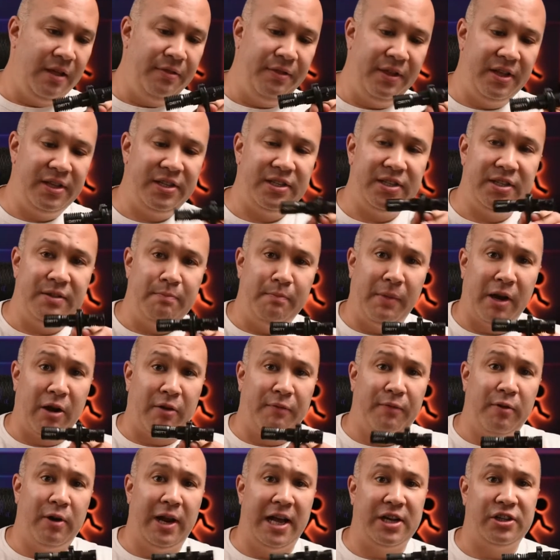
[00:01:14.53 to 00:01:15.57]

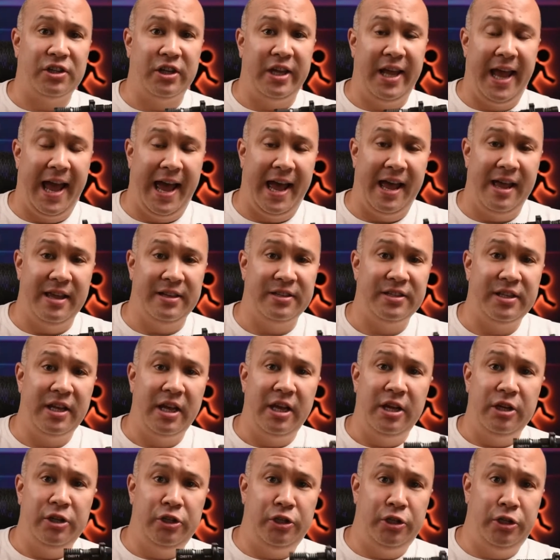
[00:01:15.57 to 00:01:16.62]
actually has
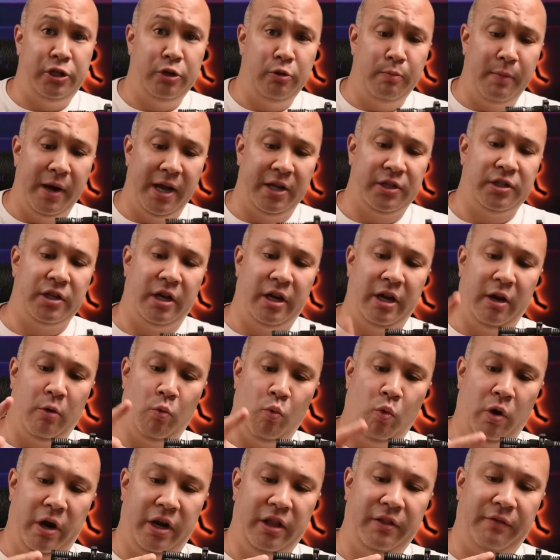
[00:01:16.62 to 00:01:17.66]
two mics on it,
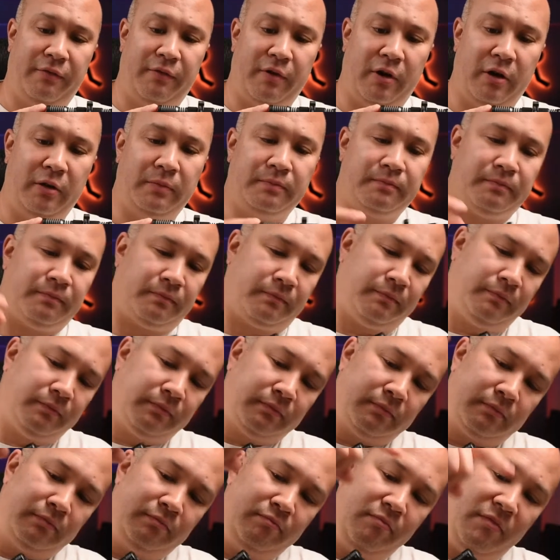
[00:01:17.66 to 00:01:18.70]
one in the front
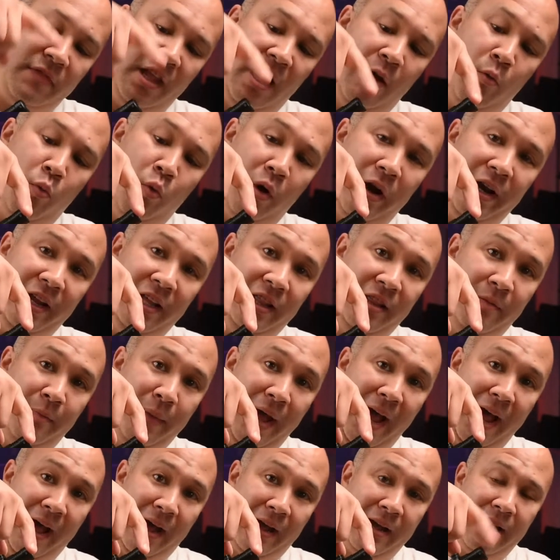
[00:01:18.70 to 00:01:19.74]
and one in the
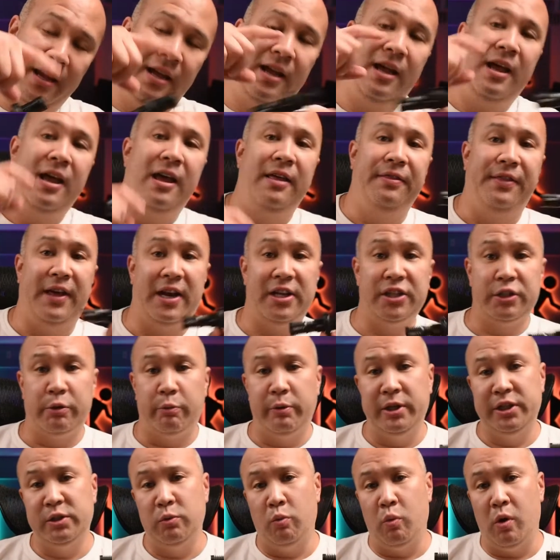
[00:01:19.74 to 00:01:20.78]
back. That is the
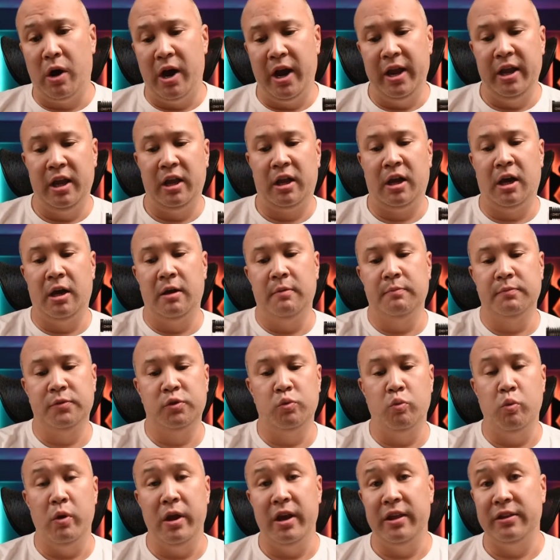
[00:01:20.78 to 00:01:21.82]
reason why it
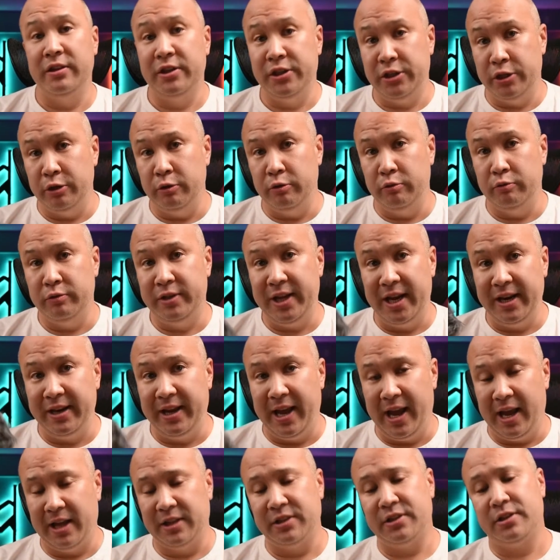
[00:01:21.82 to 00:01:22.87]
comes with two dead
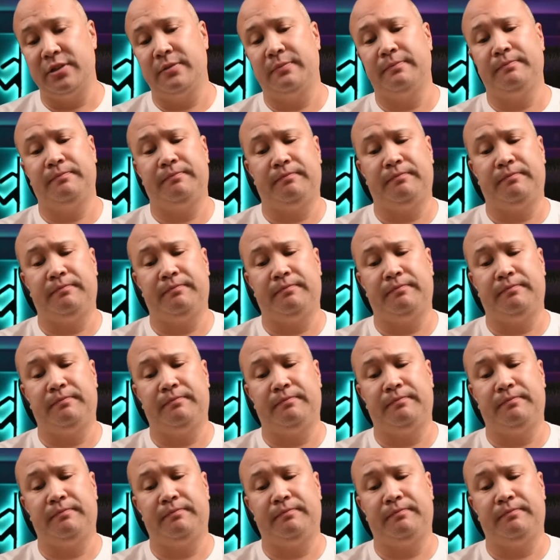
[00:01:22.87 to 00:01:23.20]
cats.